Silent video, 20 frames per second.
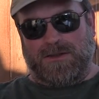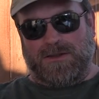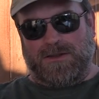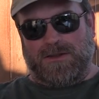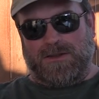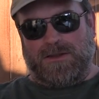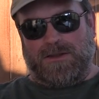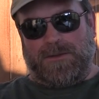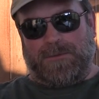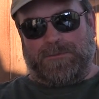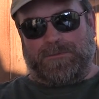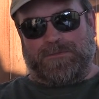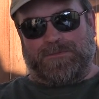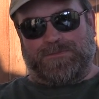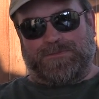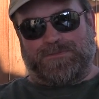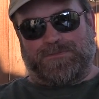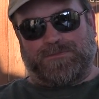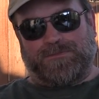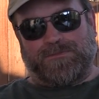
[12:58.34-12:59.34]

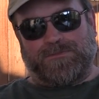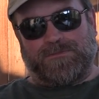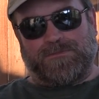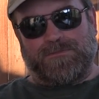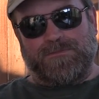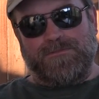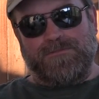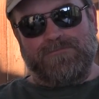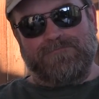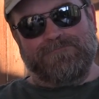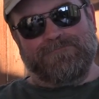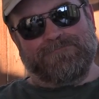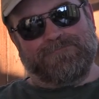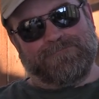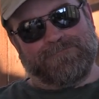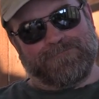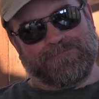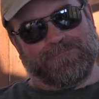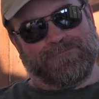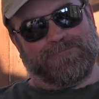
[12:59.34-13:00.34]

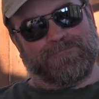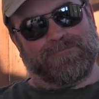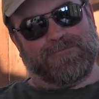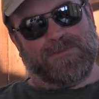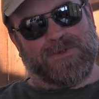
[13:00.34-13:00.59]
(silence)